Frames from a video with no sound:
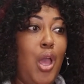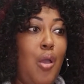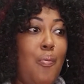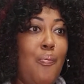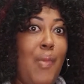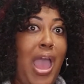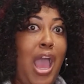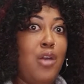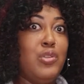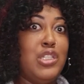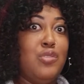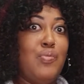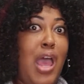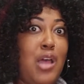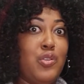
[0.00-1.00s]
mounds
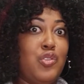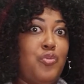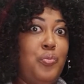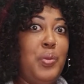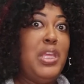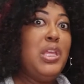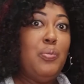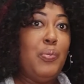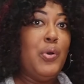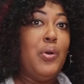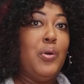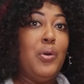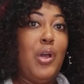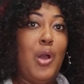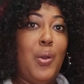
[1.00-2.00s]
and mounds of
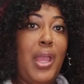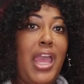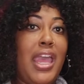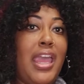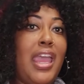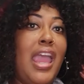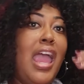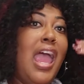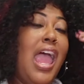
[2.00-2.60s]
people. Okay.